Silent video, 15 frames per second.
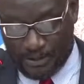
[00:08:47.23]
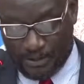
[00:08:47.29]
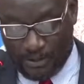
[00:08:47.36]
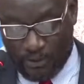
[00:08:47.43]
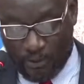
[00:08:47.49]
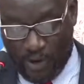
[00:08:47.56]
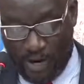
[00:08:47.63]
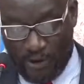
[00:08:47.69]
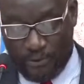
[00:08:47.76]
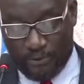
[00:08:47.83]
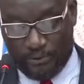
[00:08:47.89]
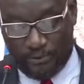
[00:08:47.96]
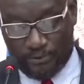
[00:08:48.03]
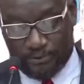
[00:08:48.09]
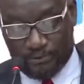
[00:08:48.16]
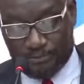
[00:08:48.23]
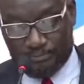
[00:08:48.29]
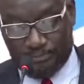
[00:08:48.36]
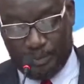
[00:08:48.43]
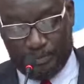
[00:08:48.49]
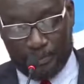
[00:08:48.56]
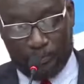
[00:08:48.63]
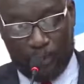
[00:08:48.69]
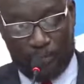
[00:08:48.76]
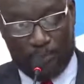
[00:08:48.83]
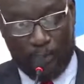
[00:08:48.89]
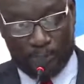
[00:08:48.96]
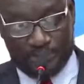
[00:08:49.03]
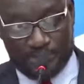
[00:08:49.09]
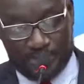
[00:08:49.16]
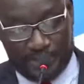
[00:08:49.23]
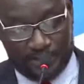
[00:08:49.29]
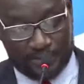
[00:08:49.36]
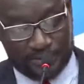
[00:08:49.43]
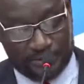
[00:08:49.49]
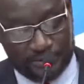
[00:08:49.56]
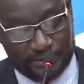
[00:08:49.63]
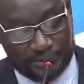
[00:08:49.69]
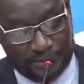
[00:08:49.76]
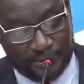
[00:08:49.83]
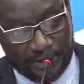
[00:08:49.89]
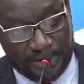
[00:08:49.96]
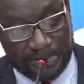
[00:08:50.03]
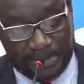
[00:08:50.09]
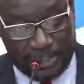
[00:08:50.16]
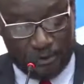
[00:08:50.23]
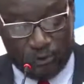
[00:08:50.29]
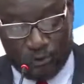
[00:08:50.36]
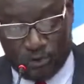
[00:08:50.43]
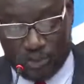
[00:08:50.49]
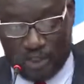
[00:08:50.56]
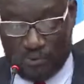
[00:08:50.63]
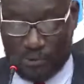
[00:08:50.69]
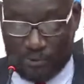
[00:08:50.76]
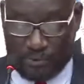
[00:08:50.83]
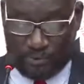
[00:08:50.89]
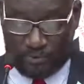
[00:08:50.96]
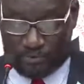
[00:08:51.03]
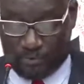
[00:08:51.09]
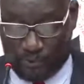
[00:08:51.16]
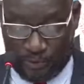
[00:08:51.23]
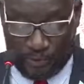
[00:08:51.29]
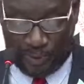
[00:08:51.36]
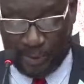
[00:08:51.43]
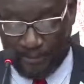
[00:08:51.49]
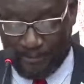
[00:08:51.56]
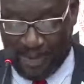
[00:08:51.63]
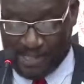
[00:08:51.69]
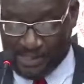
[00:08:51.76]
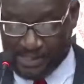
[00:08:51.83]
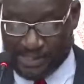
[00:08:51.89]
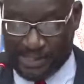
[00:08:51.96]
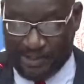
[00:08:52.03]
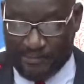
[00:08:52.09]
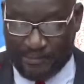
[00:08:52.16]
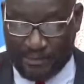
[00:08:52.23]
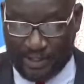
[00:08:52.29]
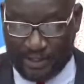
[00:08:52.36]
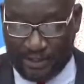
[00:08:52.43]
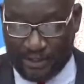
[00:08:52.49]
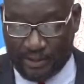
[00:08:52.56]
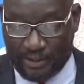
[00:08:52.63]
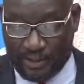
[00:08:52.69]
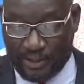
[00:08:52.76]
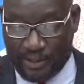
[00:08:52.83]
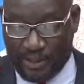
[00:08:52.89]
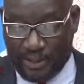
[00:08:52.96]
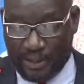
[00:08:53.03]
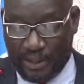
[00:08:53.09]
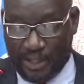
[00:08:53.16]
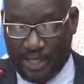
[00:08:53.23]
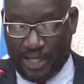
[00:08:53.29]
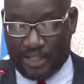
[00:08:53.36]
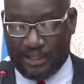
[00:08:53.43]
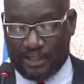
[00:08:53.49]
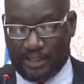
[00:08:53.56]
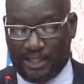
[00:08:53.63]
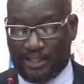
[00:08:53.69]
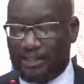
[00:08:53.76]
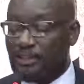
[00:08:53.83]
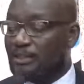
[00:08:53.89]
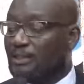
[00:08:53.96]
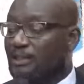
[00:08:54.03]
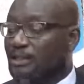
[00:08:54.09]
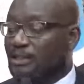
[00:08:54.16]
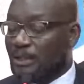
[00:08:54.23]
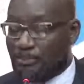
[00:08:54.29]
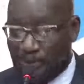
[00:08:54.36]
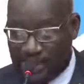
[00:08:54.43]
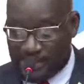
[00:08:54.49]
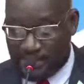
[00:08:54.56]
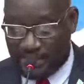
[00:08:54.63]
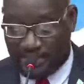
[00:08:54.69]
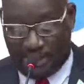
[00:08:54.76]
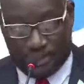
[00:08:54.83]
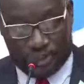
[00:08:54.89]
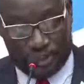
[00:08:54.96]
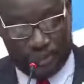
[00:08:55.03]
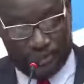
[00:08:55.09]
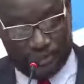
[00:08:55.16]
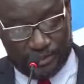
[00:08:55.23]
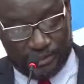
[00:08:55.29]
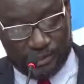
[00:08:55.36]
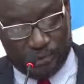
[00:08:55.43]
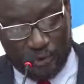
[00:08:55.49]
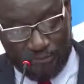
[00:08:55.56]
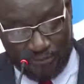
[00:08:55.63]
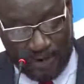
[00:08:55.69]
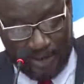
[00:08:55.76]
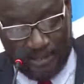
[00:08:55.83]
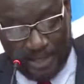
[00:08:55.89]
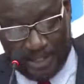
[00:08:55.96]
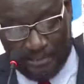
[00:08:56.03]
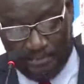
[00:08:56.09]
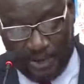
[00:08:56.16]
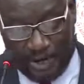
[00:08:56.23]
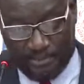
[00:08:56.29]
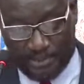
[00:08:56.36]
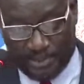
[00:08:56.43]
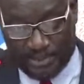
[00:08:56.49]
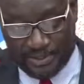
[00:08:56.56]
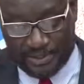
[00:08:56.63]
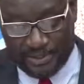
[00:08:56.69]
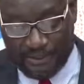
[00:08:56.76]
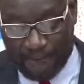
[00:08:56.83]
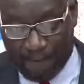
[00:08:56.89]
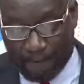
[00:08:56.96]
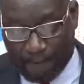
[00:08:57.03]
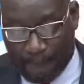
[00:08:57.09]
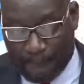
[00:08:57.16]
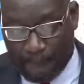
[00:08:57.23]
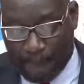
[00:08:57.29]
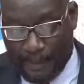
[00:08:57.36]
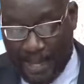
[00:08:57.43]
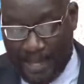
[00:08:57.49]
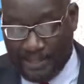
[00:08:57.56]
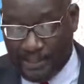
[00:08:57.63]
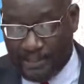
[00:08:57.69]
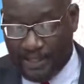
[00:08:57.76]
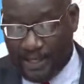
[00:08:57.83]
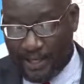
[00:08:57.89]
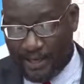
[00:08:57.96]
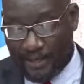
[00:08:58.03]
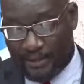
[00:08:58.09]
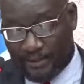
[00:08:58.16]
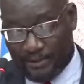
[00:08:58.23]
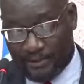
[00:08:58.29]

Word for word: Well, people were boasting in St. Lucia, we, we were the best and everything. And in the presentations so far by the Prime Minister, I didn't hear,